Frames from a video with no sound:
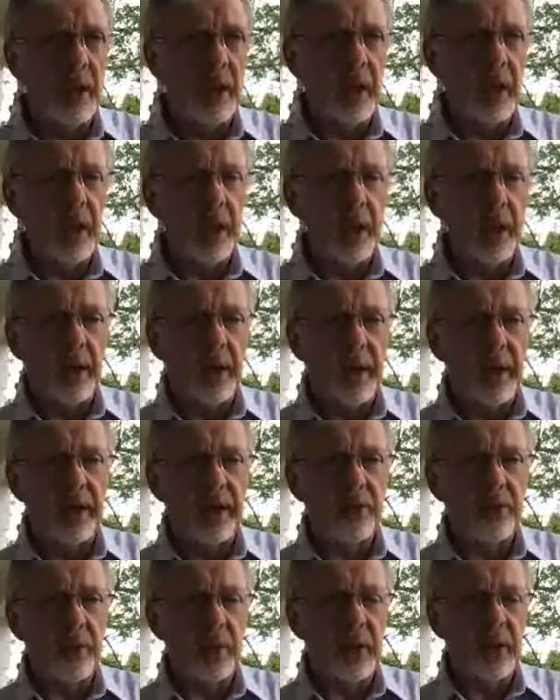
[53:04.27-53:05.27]
uh,
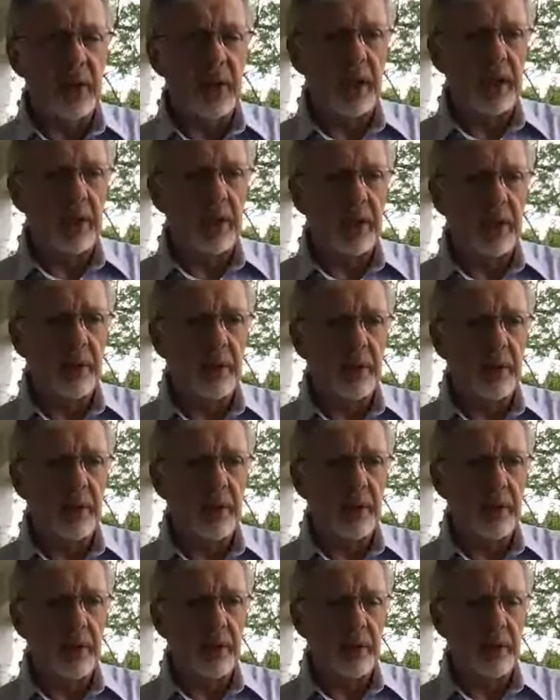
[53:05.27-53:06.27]
as we
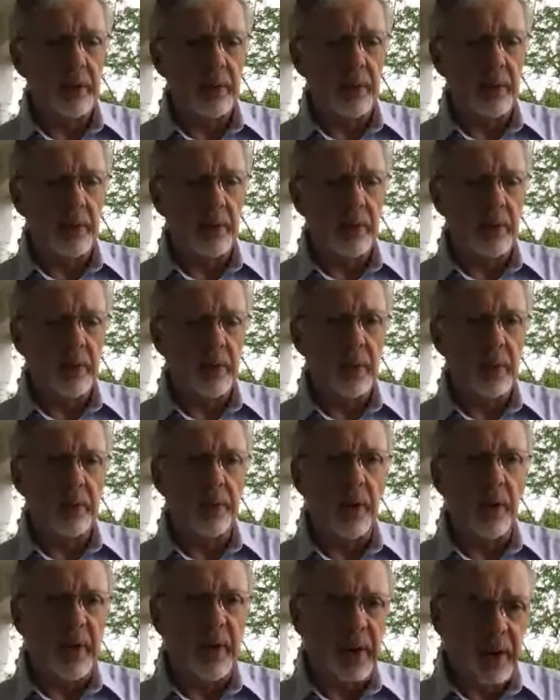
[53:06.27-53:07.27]

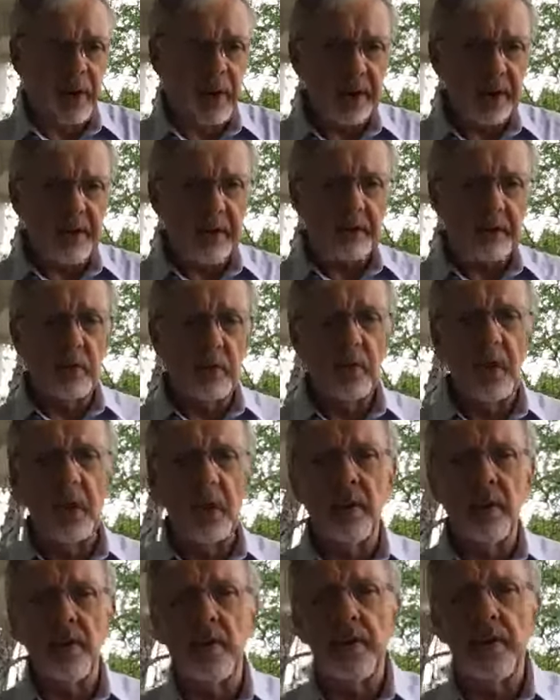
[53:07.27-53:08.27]
bring this
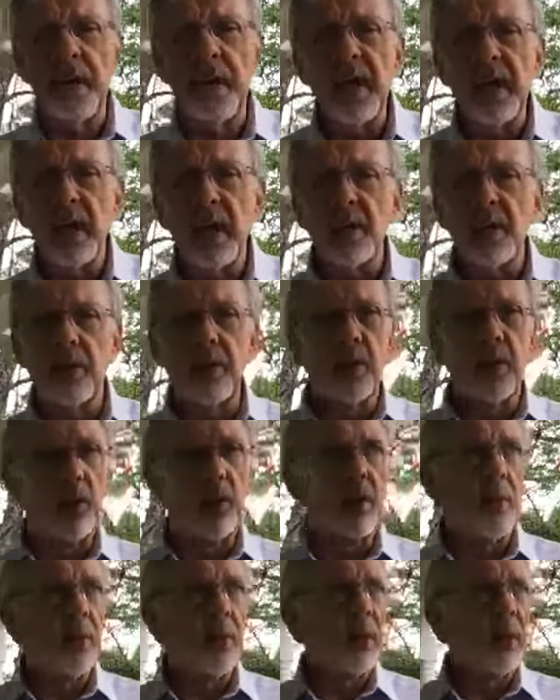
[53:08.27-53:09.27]
meeting
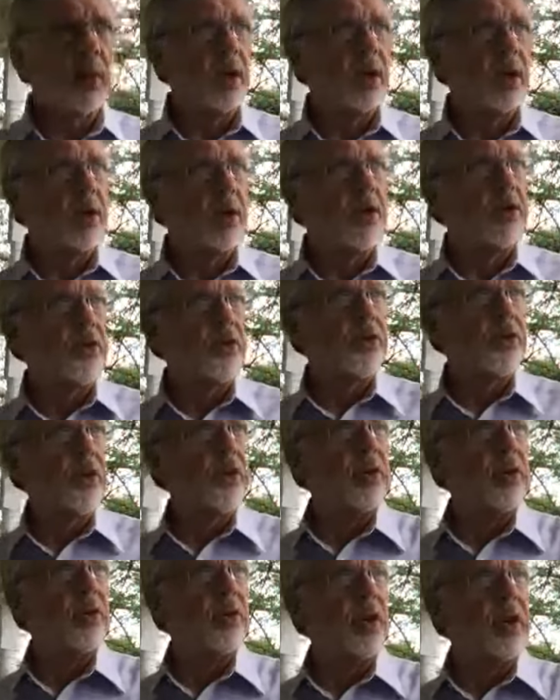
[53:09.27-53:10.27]
to a
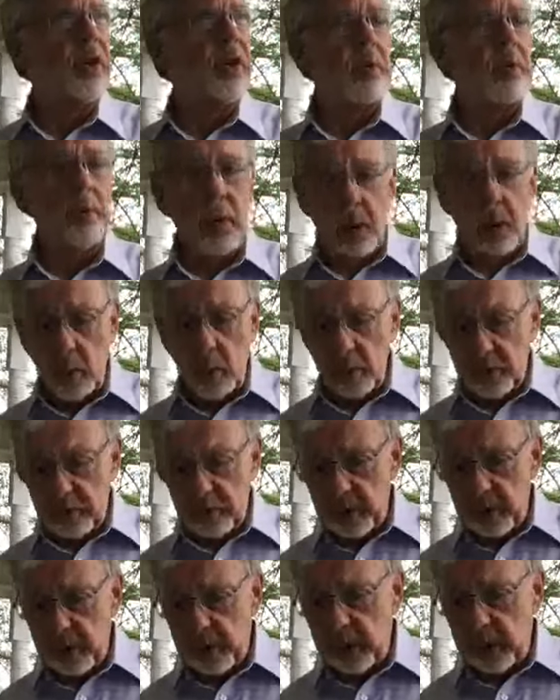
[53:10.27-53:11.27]
conclusion, you can hear mowers
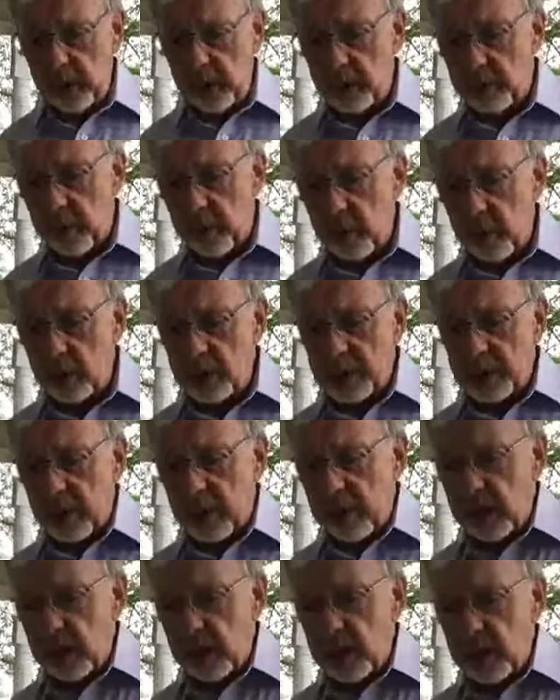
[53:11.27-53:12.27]
running and birds
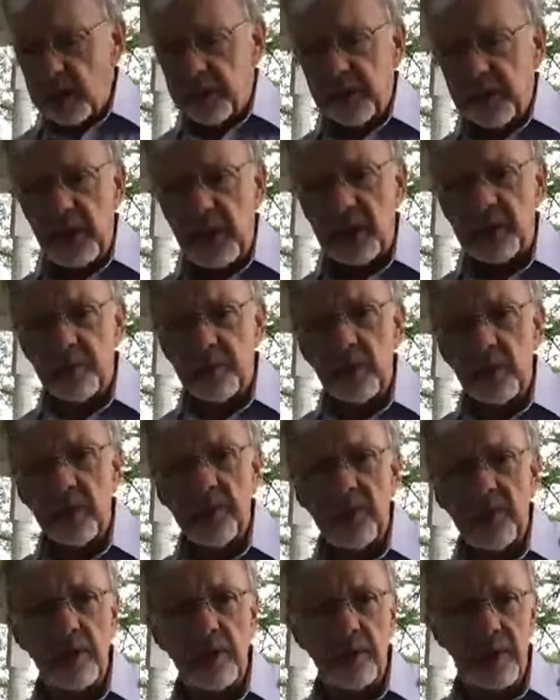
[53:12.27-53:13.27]
singing and such. We're
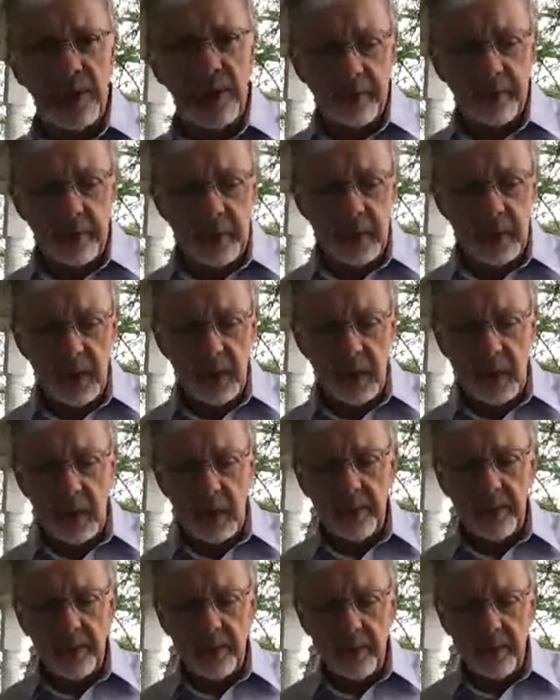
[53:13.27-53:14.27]
going to do the best we
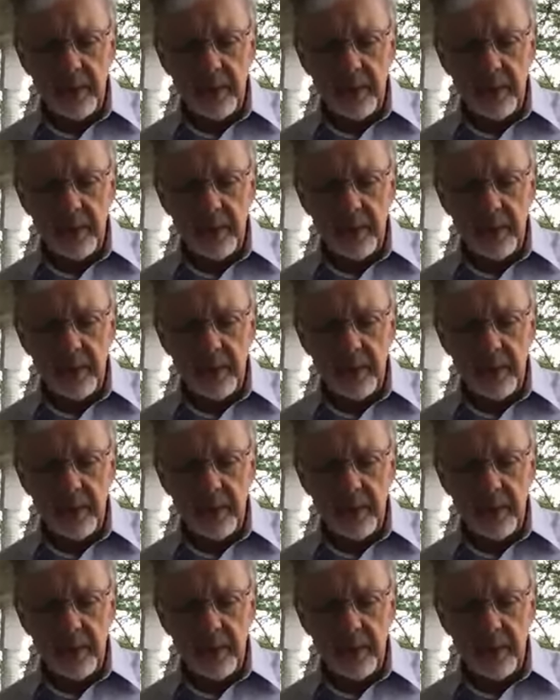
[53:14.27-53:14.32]
can